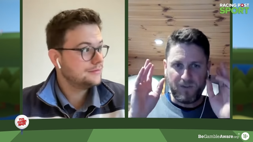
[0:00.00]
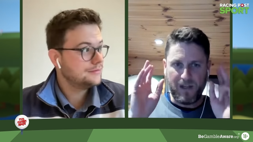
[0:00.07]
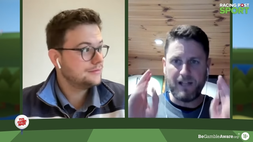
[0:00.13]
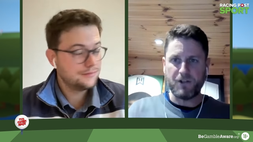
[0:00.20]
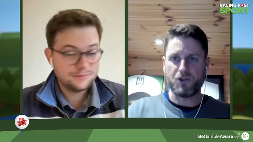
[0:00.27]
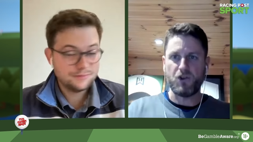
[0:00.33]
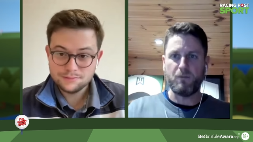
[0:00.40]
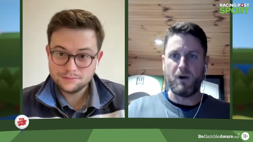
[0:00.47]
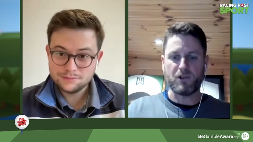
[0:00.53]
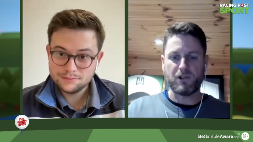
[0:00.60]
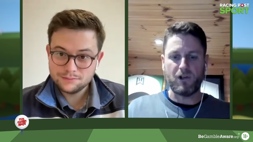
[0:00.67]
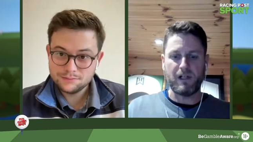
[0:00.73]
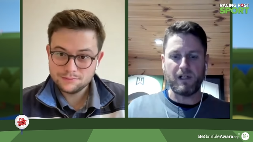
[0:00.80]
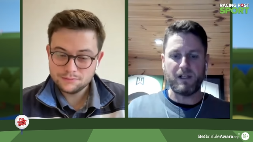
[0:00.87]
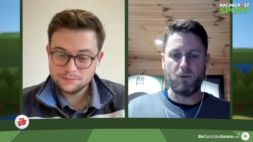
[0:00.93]
Speaker 1: they're the two
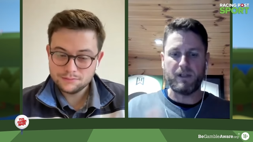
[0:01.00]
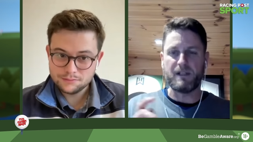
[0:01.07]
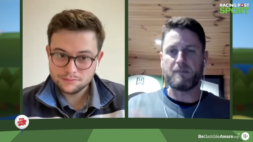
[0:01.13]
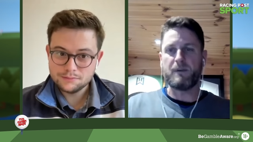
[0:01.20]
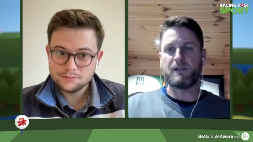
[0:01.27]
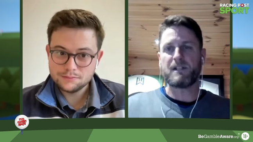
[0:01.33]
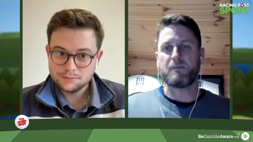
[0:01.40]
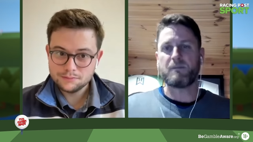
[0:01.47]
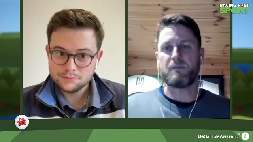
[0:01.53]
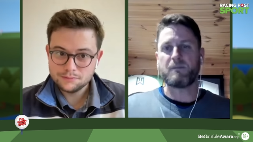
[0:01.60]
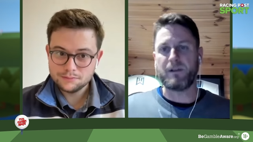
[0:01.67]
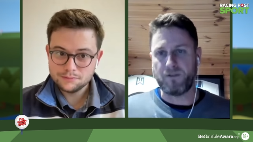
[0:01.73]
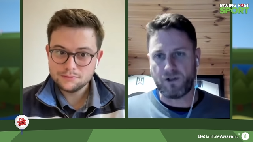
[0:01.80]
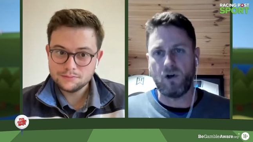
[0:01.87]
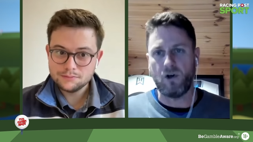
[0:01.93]
most likely winners, but
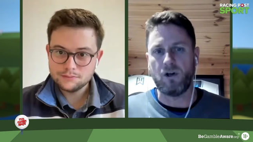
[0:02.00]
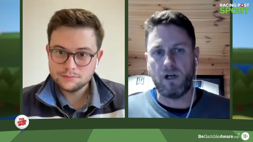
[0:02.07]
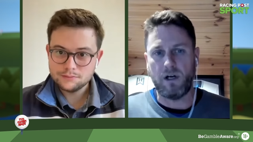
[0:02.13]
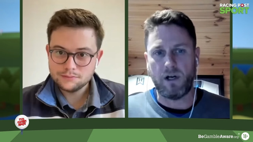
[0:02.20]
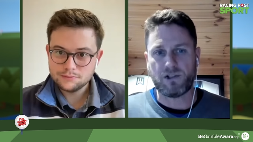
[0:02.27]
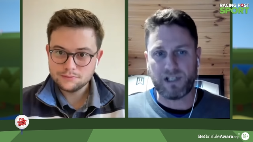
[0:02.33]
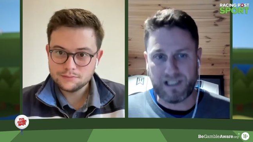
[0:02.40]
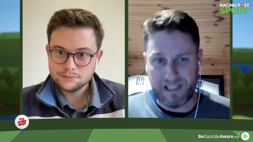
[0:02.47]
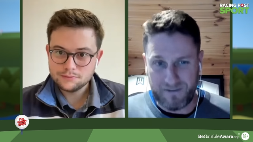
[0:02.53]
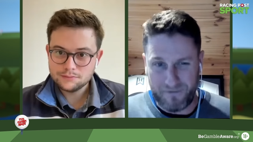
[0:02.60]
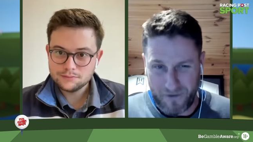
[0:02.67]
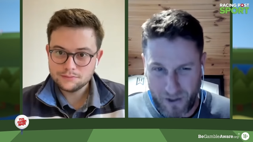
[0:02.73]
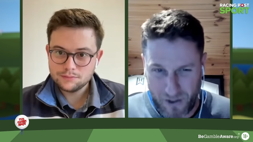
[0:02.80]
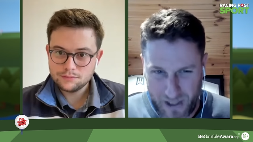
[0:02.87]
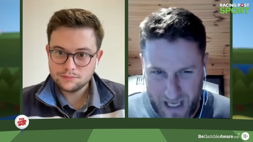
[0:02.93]
Smith has got a
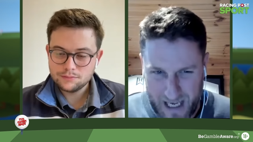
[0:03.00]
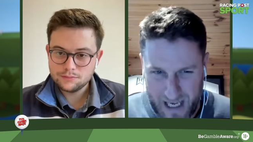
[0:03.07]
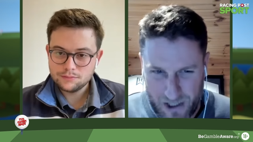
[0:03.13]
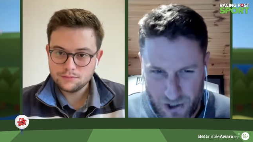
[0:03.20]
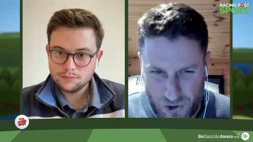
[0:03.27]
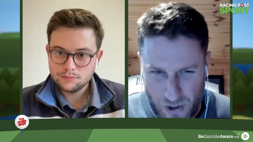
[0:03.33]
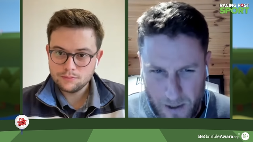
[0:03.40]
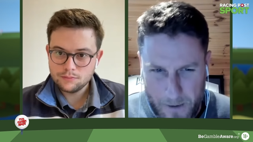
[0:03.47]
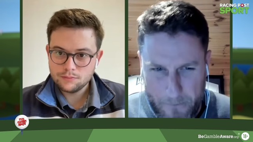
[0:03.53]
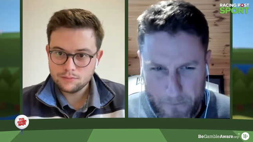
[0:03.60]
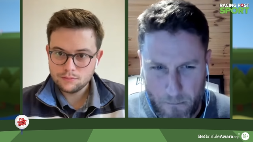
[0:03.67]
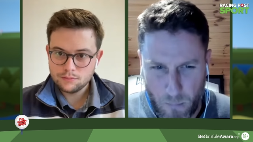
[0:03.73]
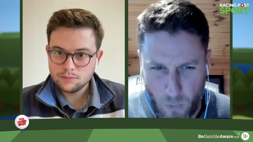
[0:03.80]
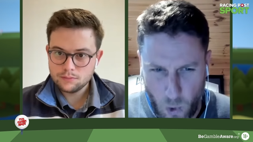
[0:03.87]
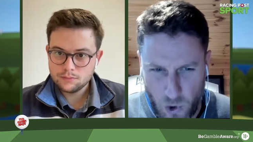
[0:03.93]
significant edge,
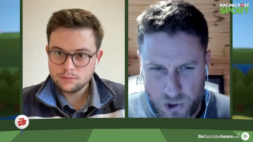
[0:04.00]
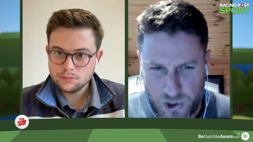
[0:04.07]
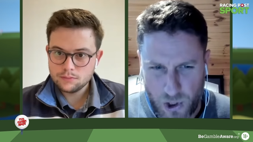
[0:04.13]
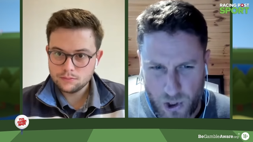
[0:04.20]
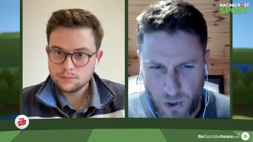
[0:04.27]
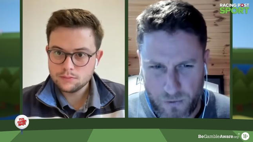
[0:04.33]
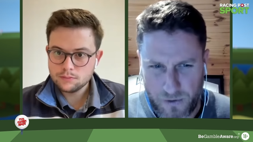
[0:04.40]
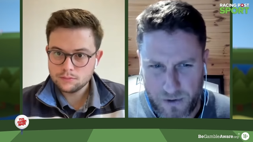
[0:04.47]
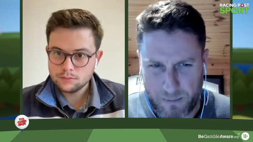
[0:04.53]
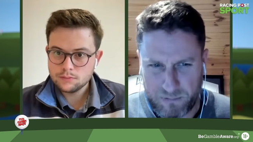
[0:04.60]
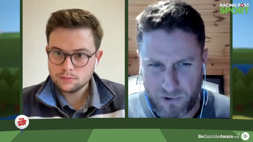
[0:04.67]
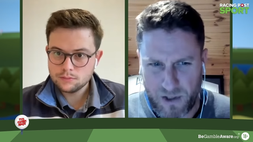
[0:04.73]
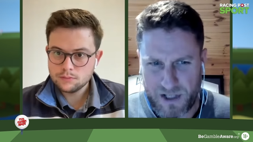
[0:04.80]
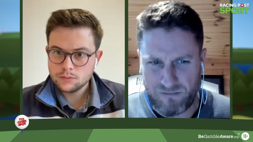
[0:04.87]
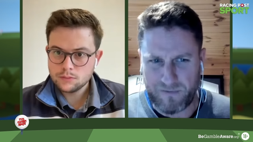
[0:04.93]
more so than the
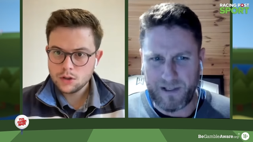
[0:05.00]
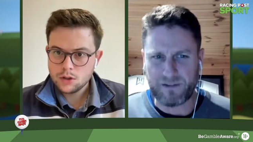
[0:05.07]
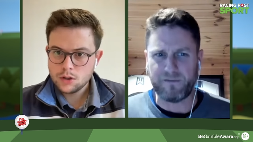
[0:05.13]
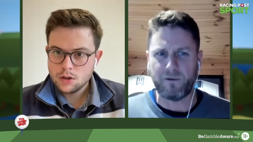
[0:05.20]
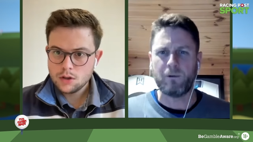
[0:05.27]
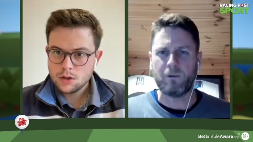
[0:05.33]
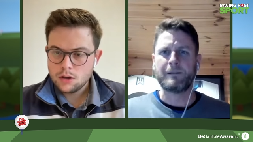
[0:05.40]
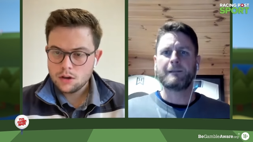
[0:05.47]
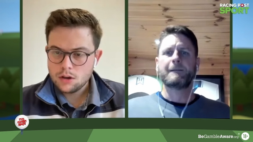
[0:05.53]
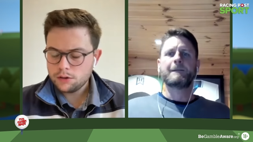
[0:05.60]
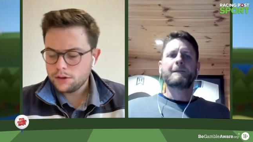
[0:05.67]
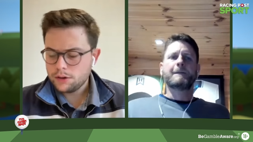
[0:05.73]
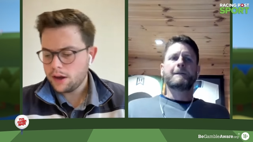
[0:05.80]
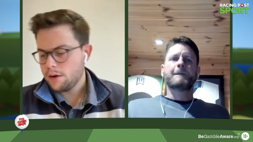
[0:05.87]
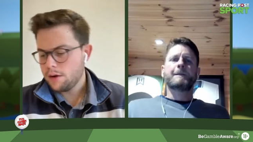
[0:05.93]
prices reflect, I feel.
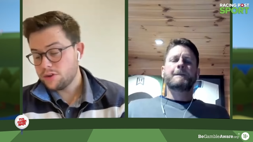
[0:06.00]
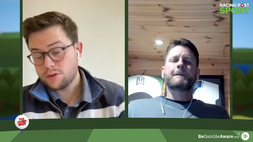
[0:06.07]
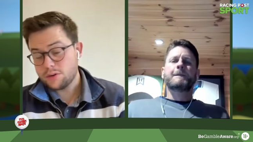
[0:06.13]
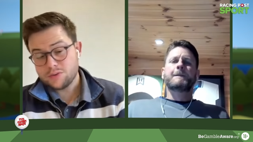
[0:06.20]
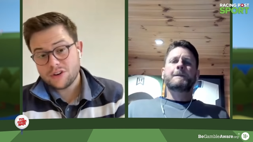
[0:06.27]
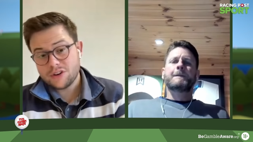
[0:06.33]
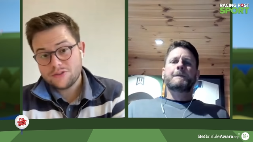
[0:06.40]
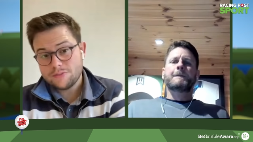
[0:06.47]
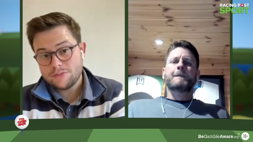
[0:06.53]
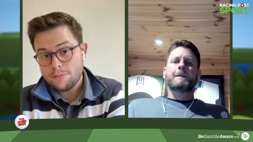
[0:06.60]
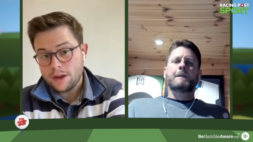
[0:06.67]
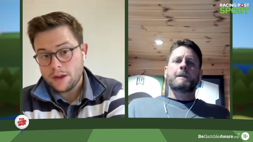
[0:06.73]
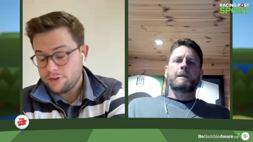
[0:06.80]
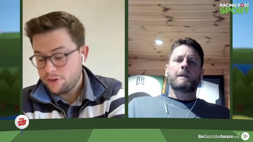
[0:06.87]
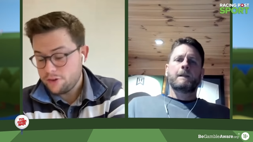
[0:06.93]
Speaker 2: Okay, I was going
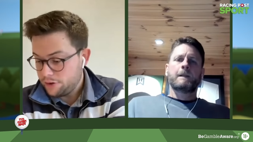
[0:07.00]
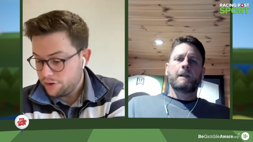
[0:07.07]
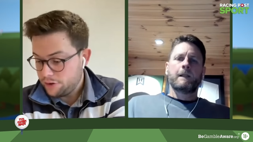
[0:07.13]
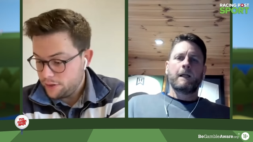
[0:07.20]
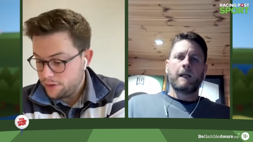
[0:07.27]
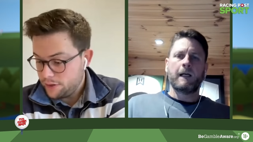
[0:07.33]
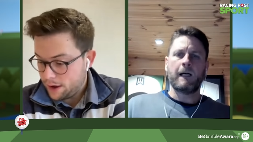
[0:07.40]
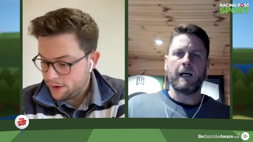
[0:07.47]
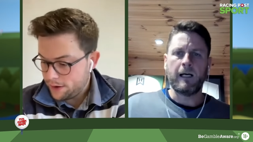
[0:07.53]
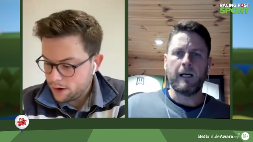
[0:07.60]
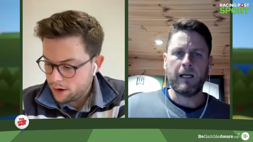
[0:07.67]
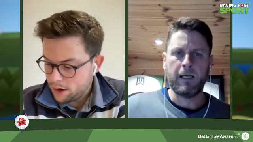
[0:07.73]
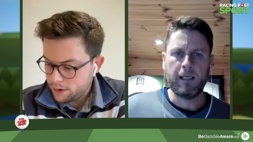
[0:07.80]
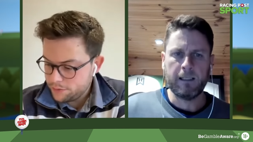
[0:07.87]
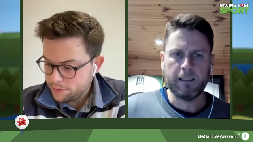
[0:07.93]
to mention actually
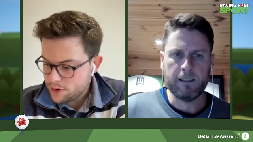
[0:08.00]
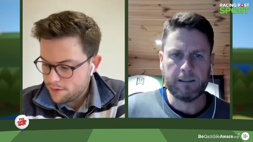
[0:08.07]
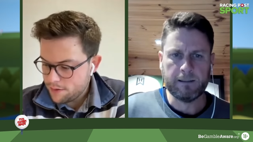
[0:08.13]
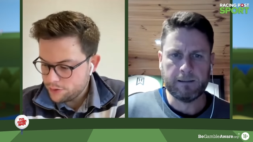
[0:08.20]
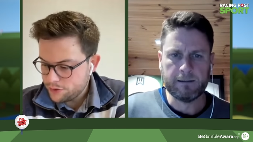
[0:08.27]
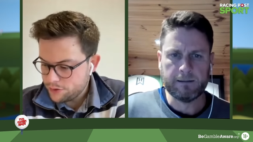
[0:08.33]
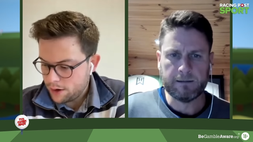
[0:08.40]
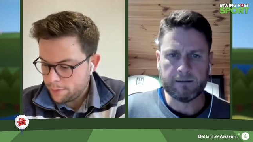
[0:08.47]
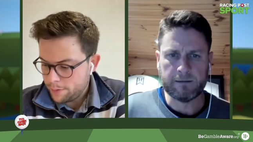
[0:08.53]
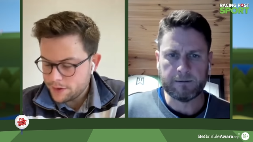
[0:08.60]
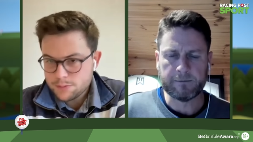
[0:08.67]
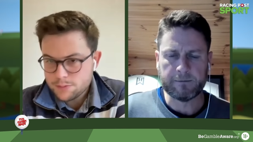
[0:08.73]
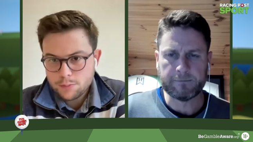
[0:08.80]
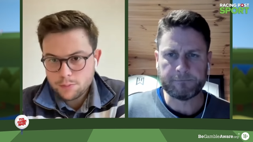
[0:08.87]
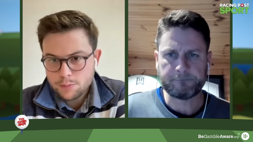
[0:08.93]
that that kind of travel
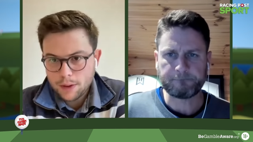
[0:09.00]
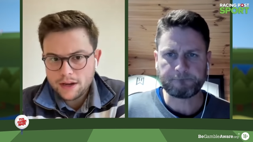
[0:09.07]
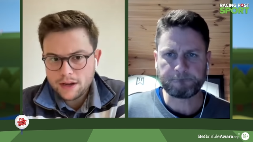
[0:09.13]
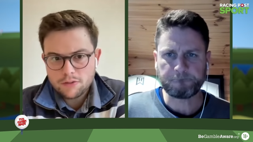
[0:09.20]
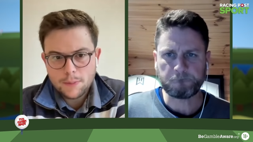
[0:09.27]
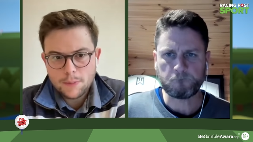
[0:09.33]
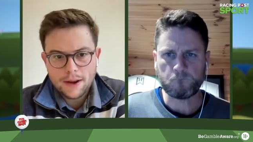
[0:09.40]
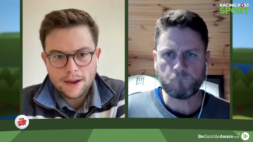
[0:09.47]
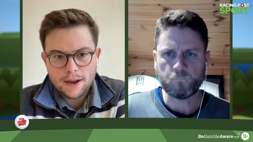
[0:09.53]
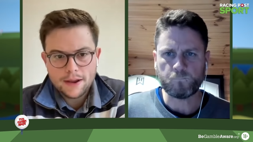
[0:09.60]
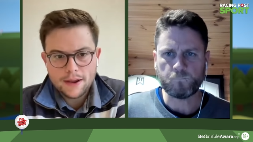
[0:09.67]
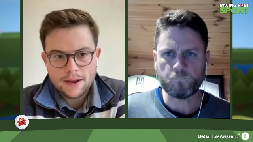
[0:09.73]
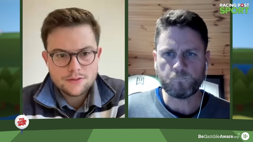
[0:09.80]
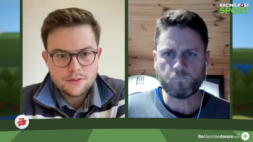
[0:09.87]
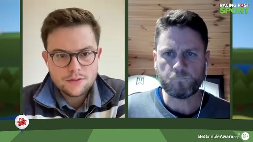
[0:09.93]
time. I mean, there's plenty of
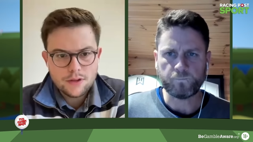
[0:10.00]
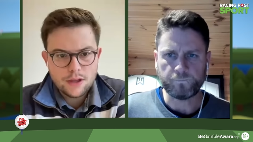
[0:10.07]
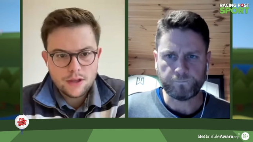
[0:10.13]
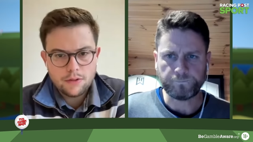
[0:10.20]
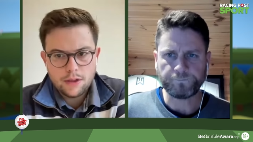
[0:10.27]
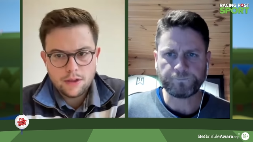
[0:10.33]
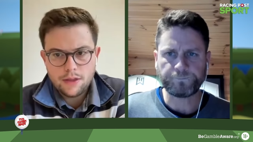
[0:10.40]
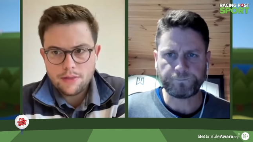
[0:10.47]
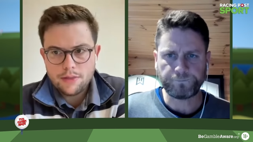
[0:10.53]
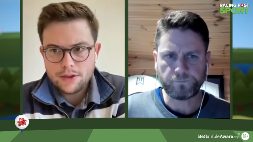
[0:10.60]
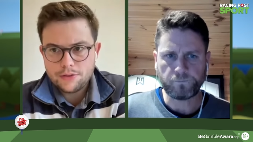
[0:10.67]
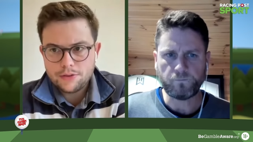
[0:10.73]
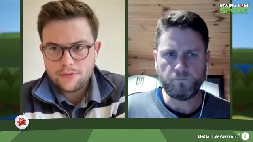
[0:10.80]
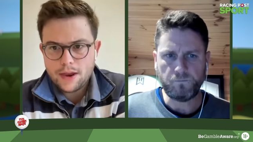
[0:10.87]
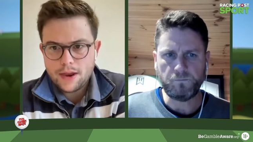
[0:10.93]
players in,
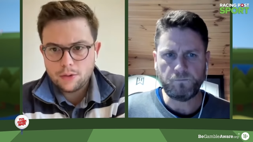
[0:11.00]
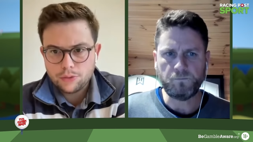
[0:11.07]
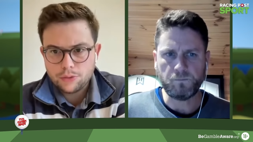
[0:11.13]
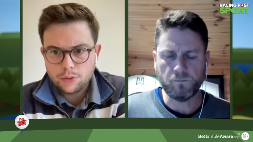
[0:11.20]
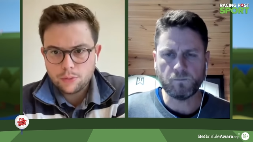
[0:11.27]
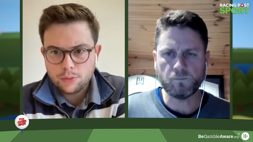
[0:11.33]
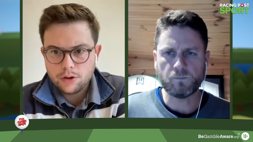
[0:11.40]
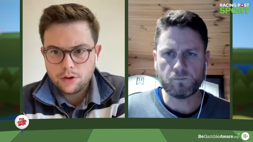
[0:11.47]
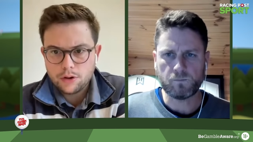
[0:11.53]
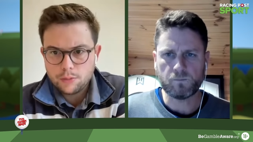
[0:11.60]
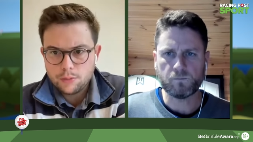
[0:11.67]
in this field that